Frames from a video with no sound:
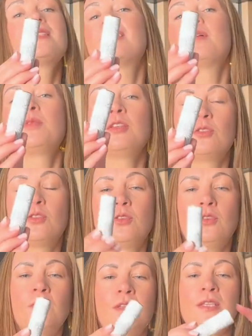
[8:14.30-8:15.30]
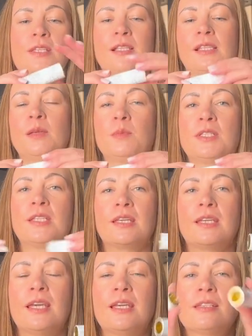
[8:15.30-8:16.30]
them into this lipstick
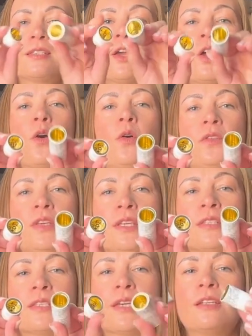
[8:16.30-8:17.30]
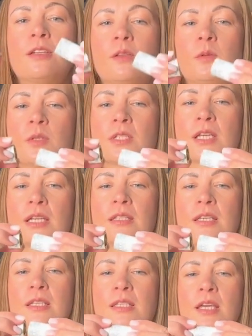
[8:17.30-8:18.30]
case. On the inside it looks like
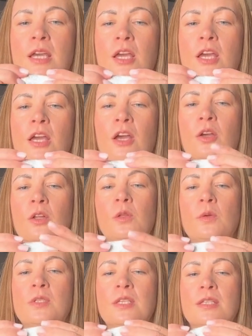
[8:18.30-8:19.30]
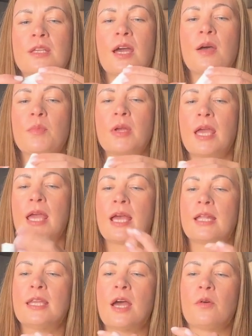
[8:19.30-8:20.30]
this, closes it up.
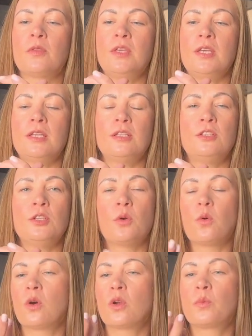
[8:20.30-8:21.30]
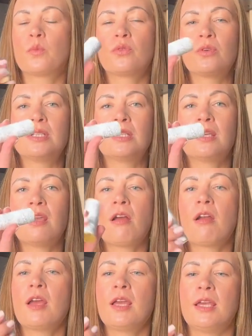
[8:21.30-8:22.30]
Now the Dior print
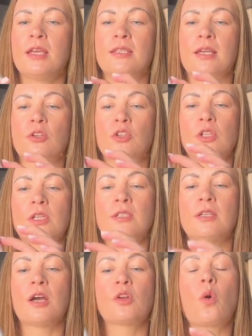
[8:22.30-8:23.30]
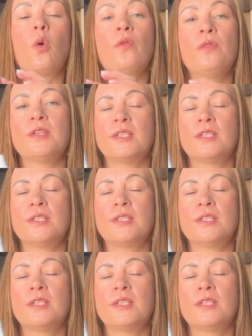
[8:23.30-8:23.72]
here is actually done on the